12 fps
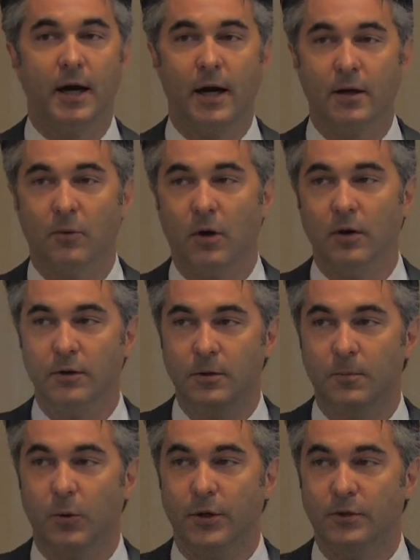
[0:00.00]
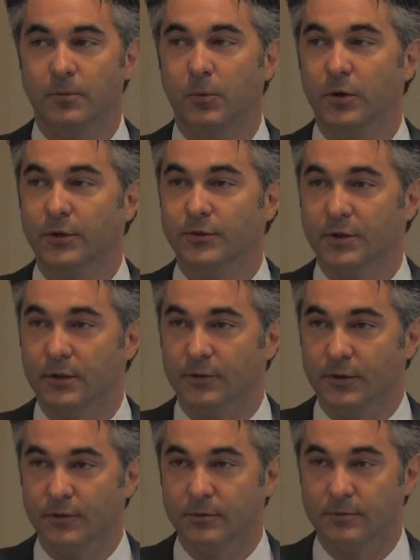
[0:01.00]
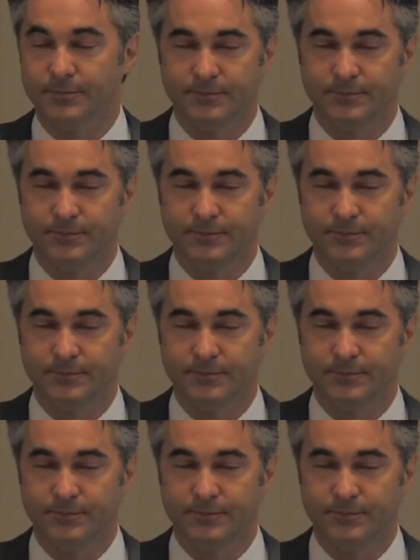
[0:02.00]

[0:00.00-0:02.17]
high-quality point-to-point service.